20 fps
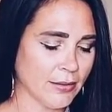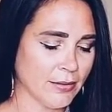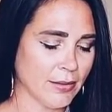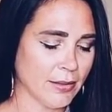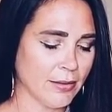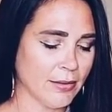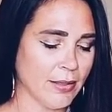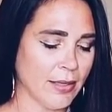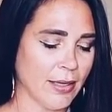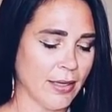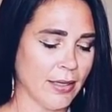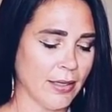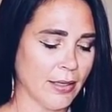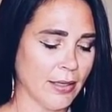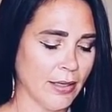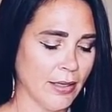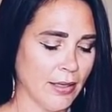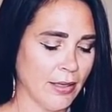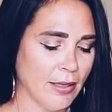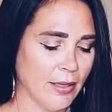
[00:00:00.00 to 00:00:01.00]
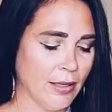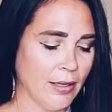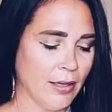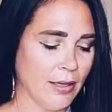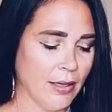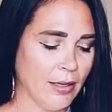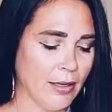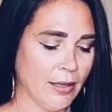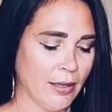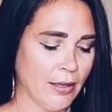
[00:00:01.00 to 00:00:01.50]
and then they,
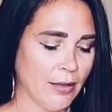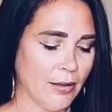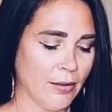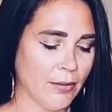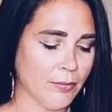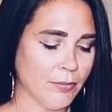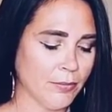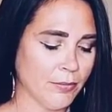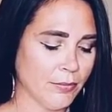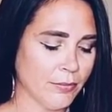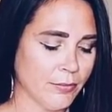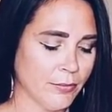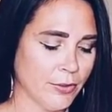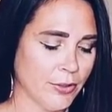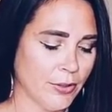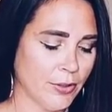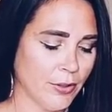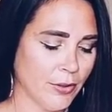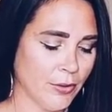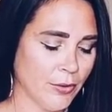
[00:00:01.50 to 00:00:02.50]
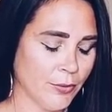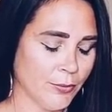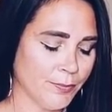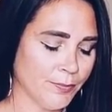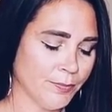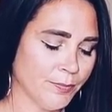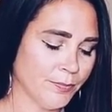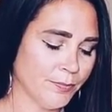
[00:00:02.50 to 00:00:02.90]
um, you know,